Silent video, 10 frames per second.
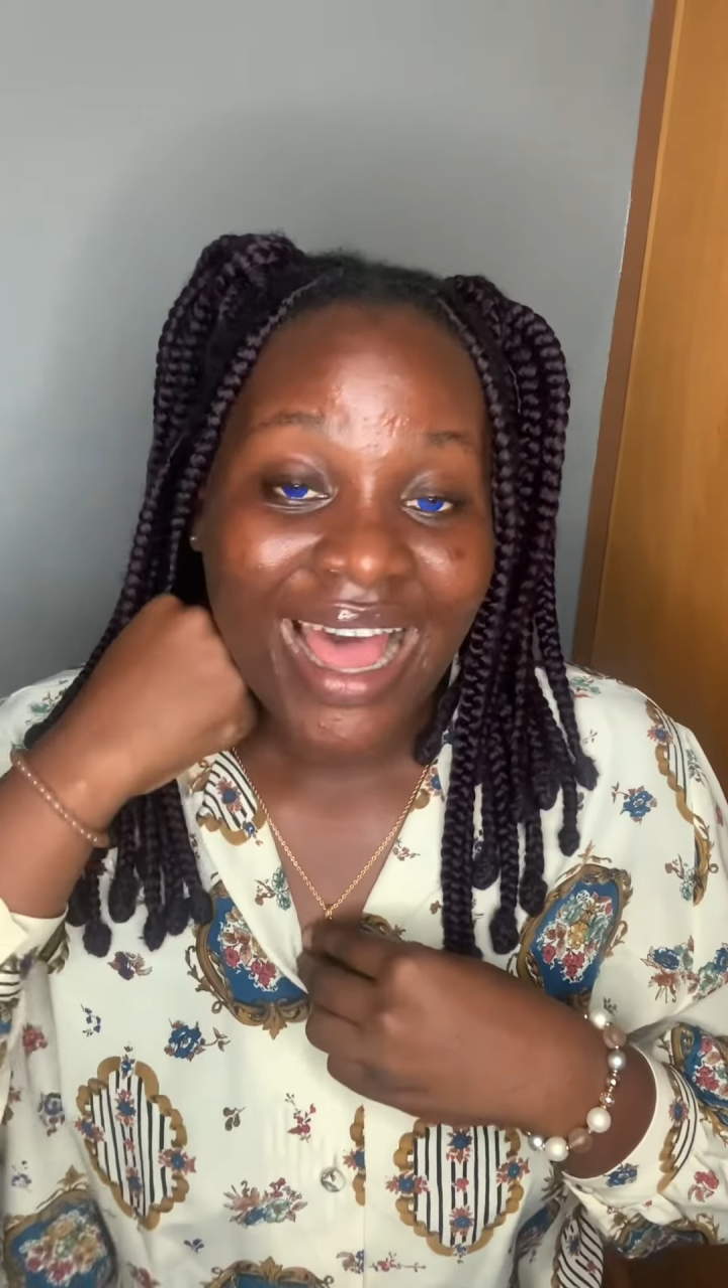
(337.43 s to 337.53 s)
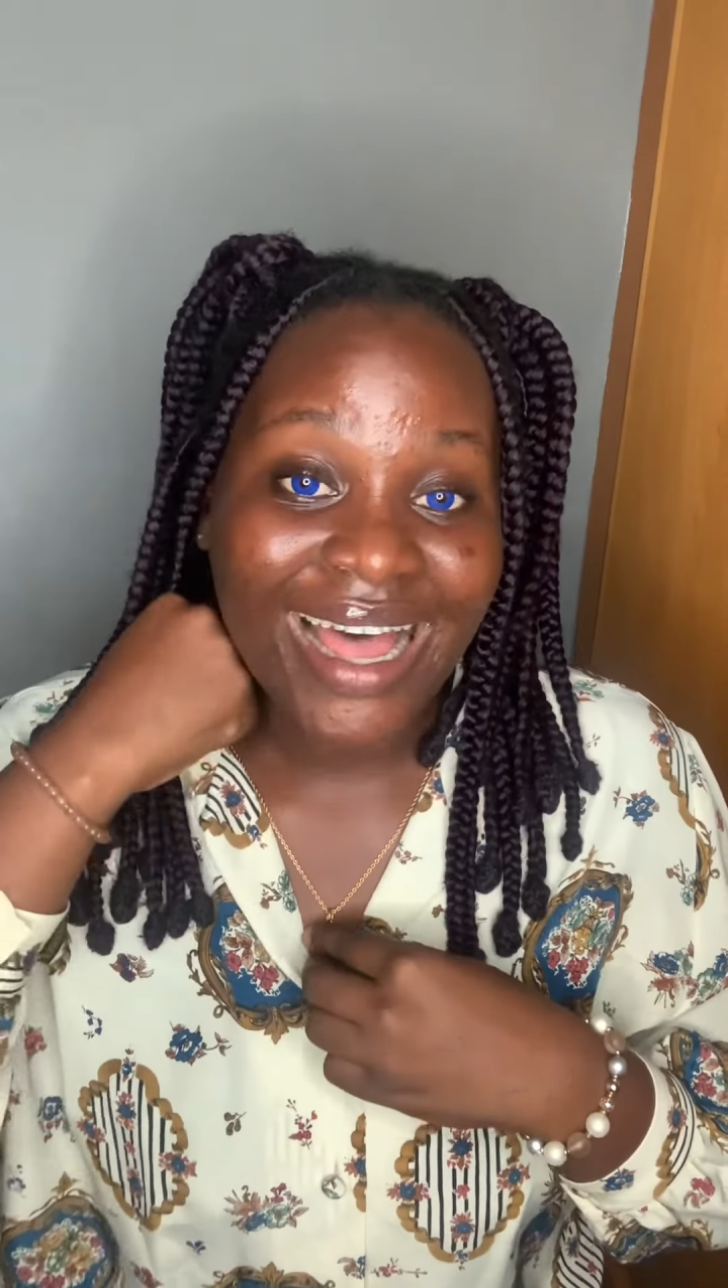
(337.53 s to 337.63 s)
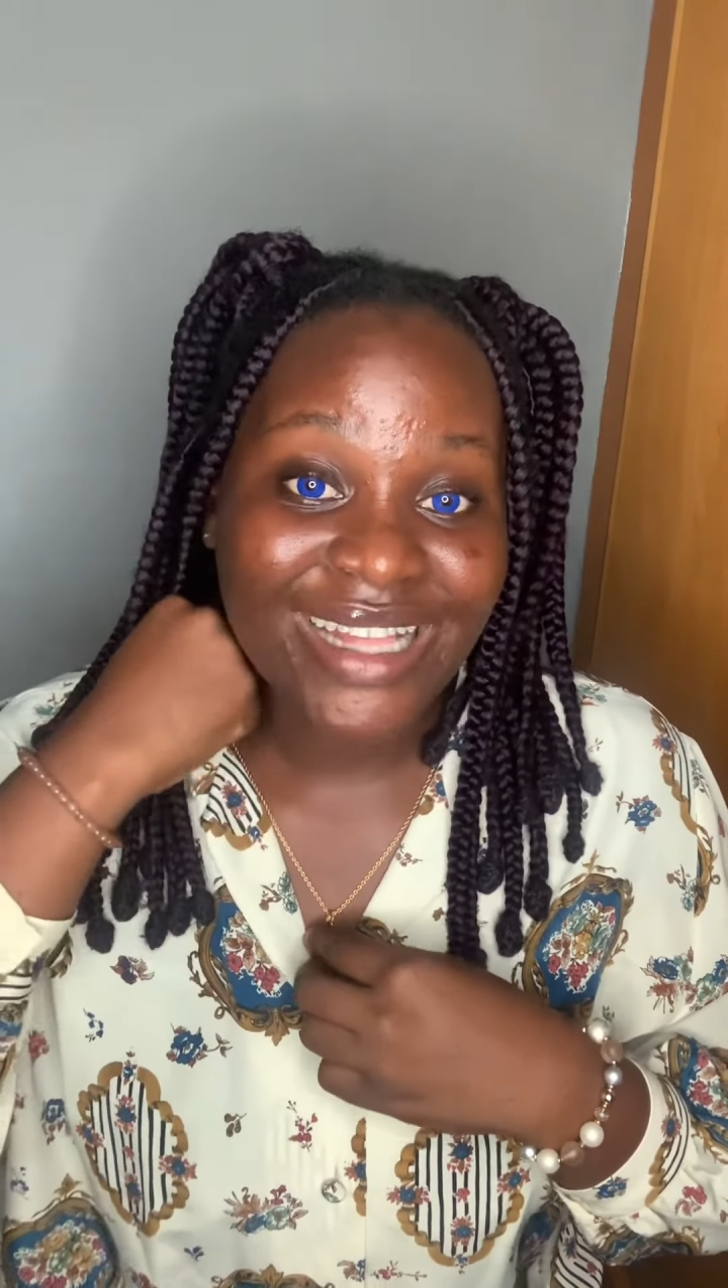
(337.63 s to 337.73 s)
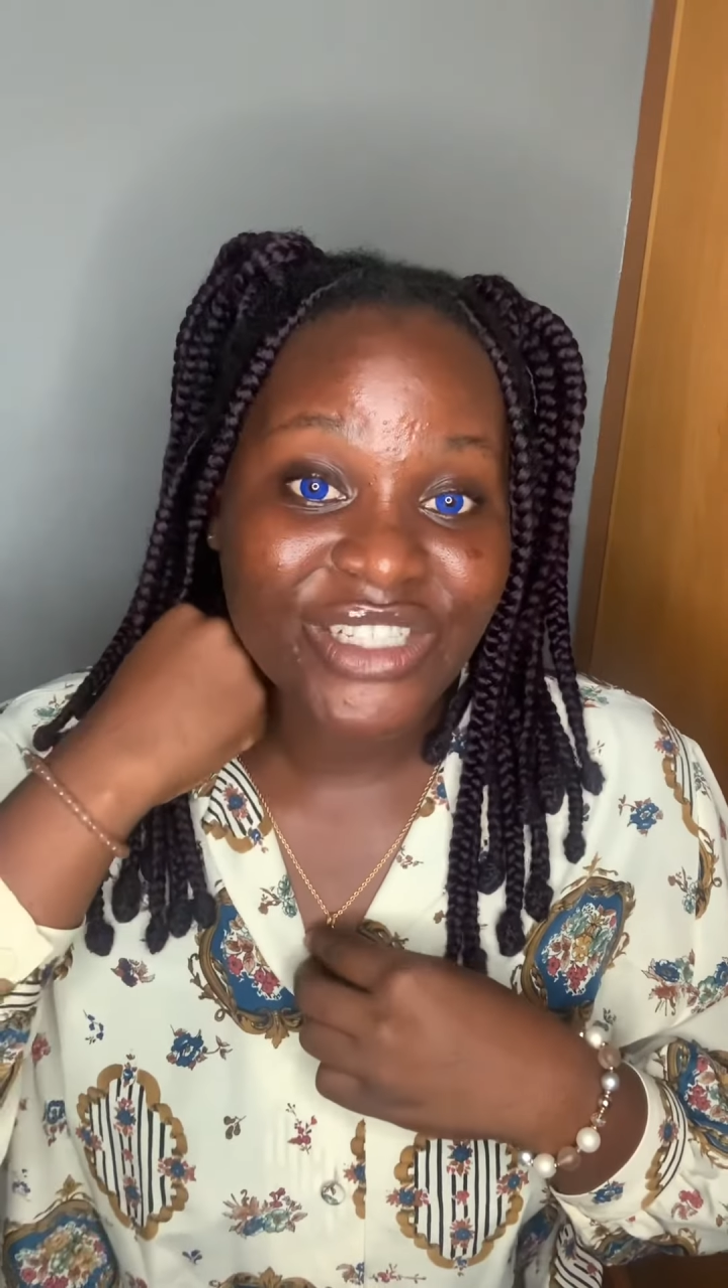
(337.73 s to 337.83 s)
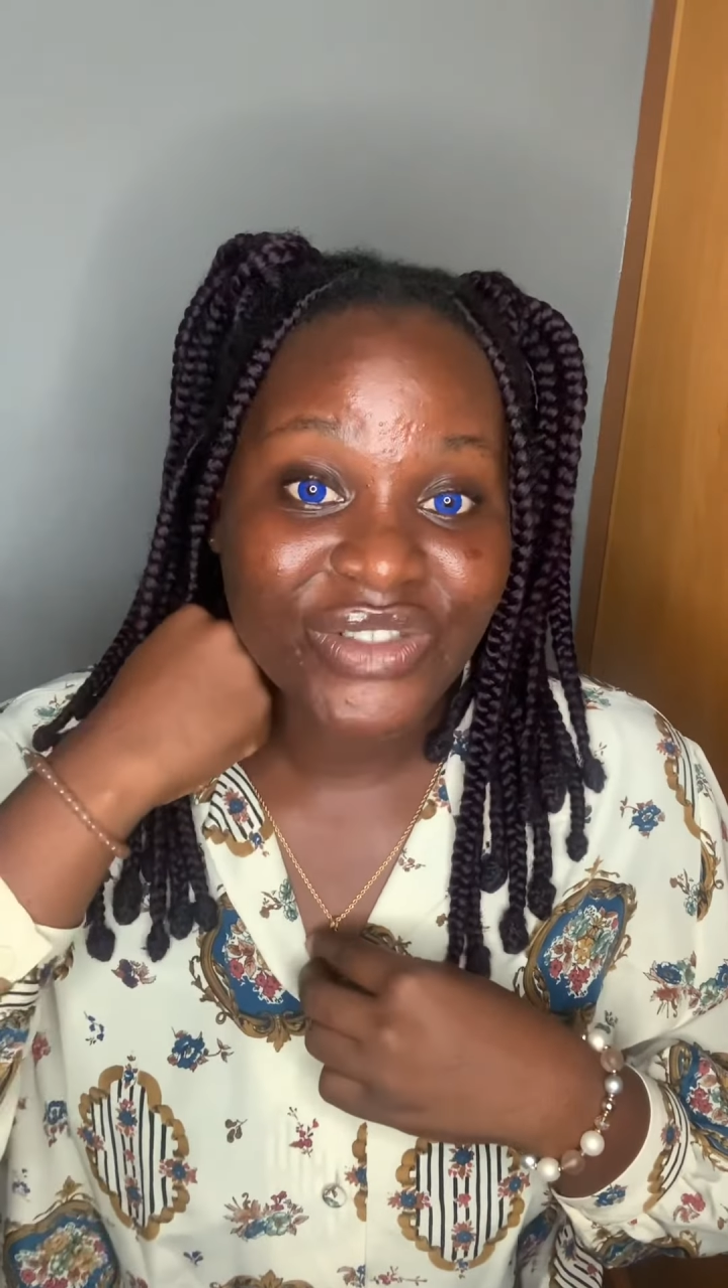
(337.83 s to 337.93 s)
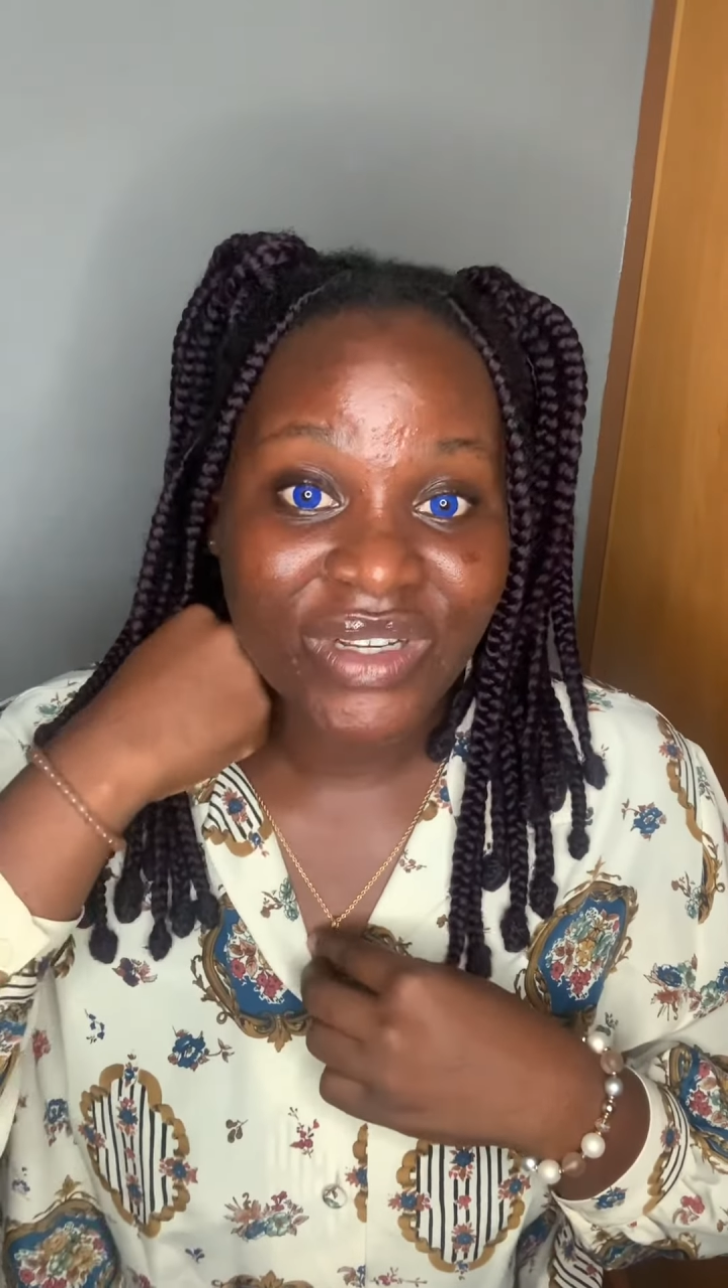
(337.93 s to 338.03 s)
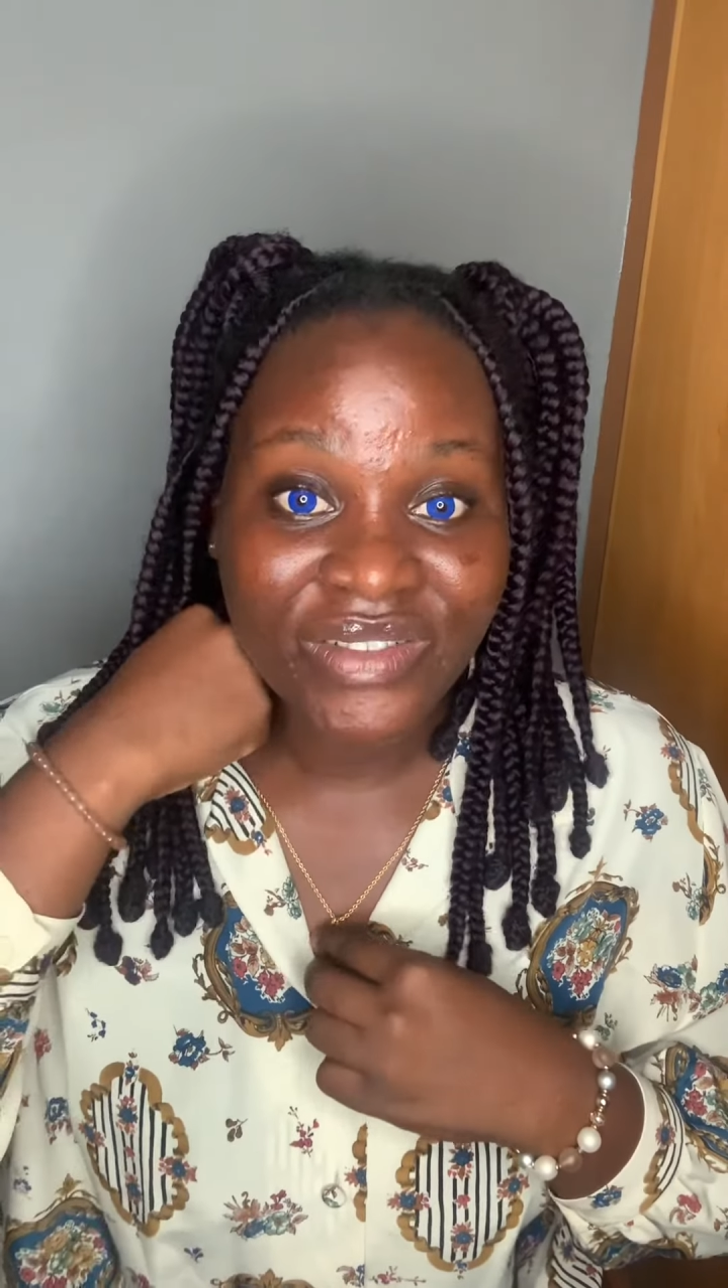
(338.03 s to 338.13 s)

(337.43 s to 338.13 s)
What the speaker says: at trade